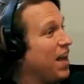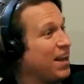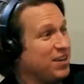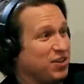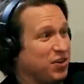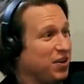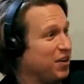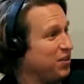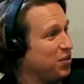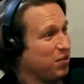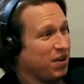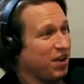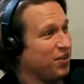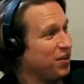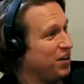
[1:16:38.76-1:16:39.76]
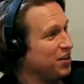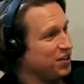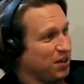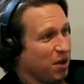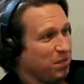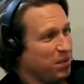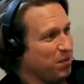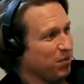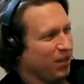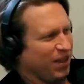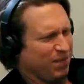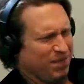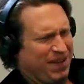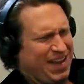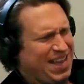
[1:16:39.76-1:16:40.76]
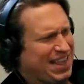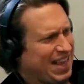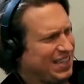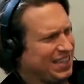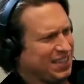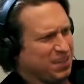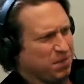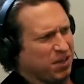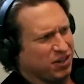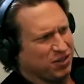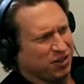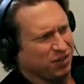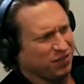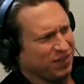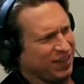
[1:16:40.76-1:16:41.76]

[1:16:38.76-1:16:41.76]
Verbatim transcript: that dude 300 years ago, people were like, man, that's a symmetrical